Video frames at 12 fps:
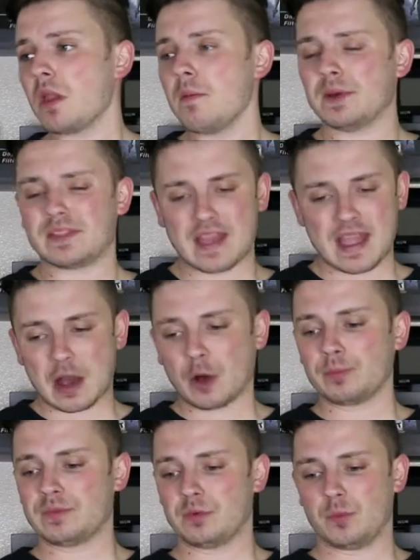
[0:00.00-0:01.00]
but they
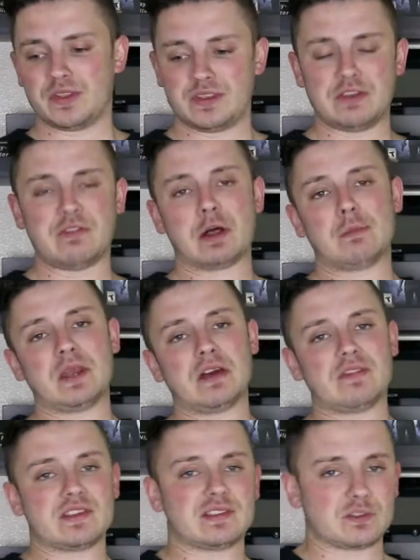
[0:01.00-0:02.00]
helped with the development of
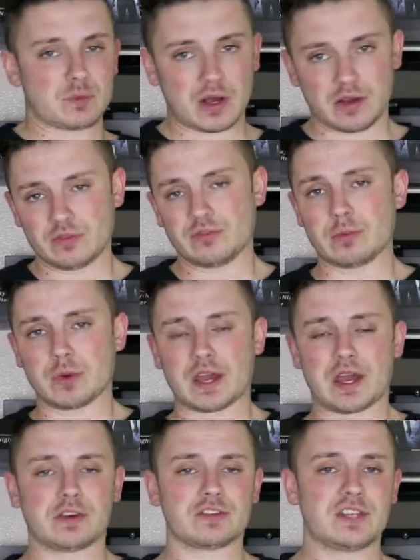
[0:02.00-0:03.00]
this as well, from what I
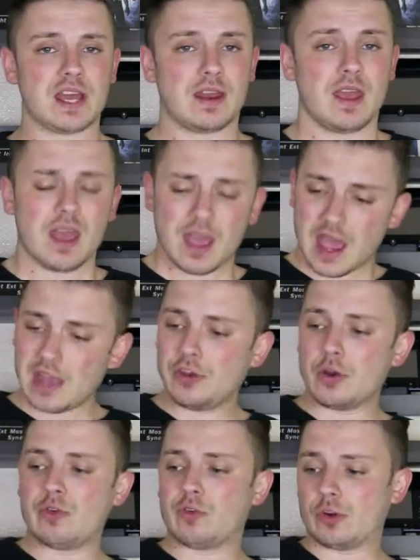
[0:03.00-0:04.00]
understand. And
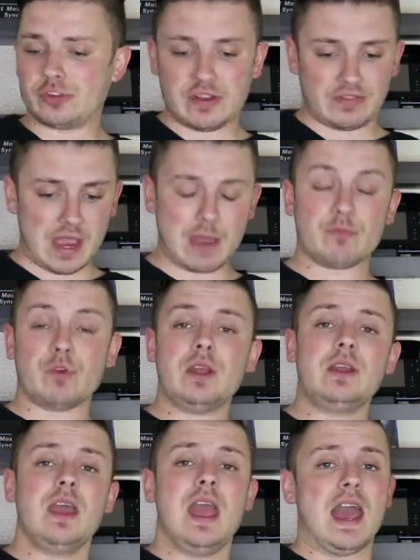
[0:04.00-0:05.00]
of course, you have Game
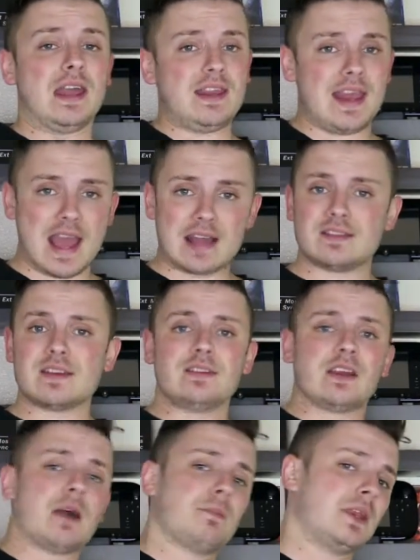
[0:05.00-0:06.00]
Freak and Niantic, the
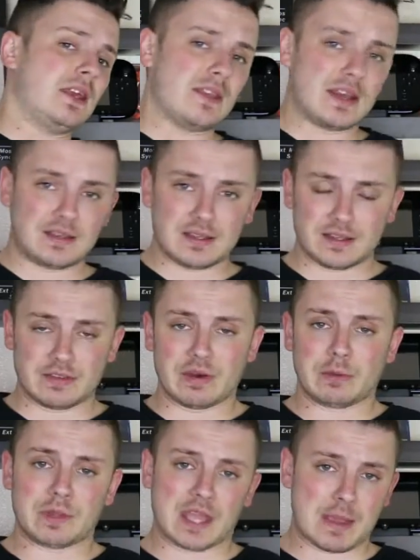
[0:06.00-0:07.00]
company that
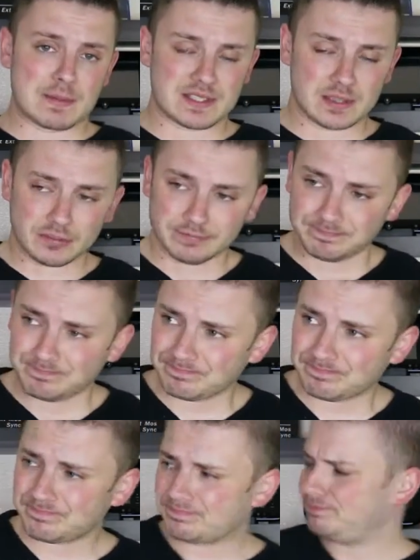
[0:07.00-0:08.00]
developed the game itself.
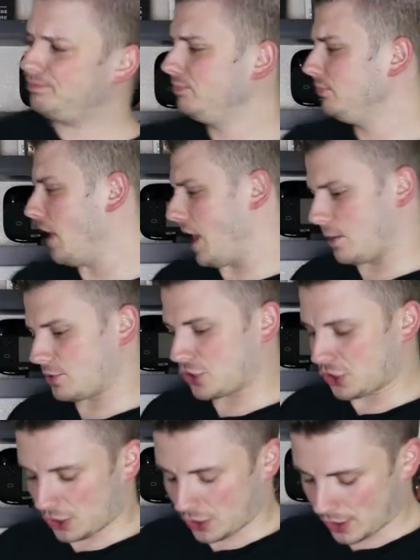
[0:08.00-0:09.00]
And I'm
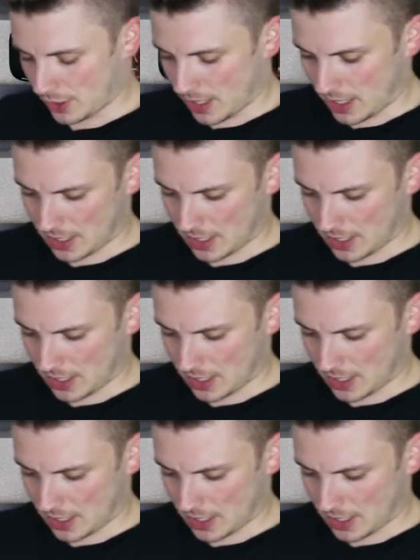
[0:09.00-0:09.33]
sure